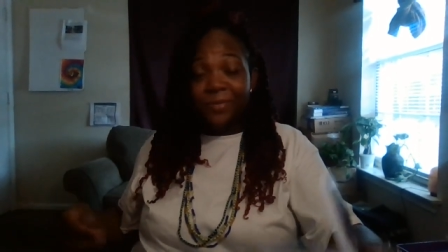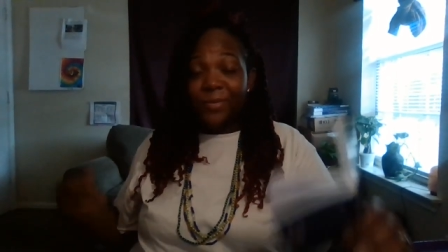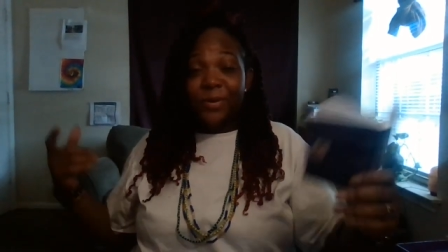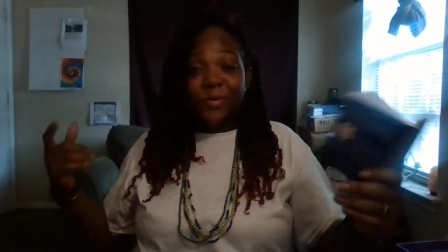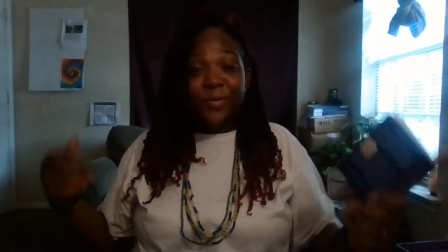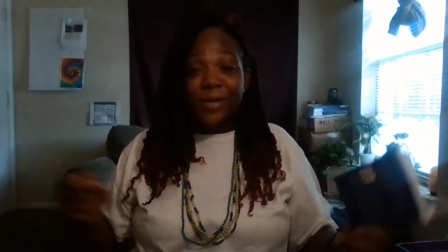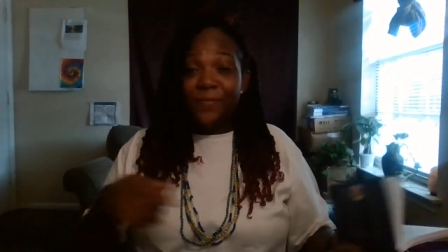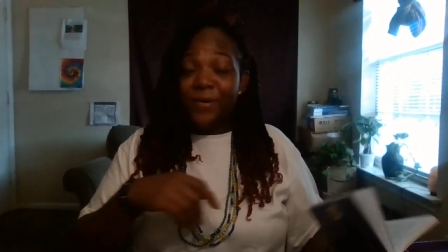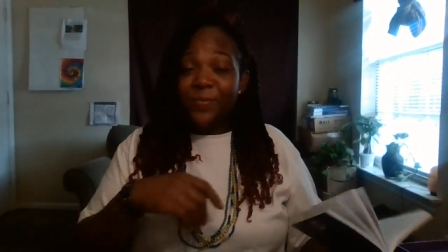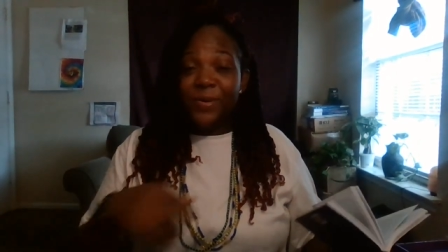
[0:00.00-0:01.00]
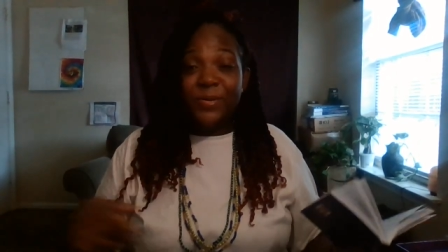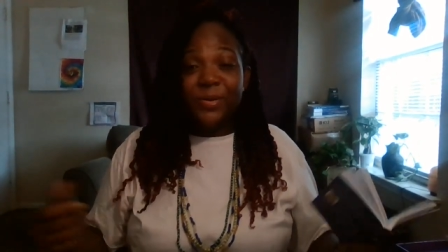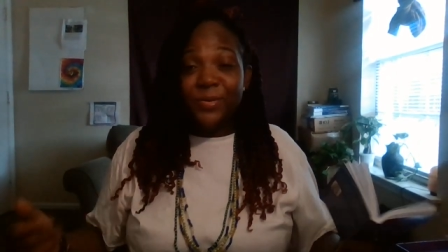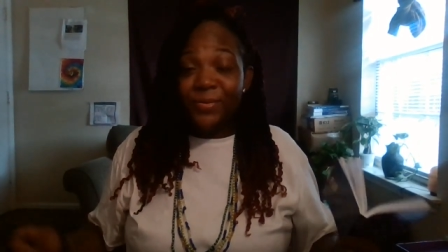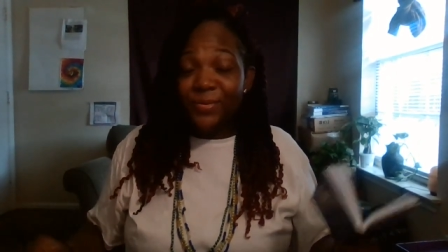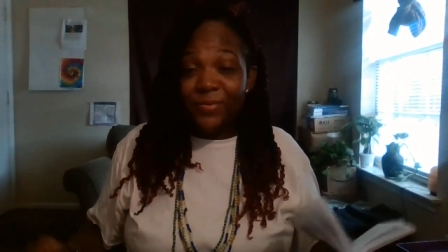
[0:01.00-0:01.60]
You don't give up on you?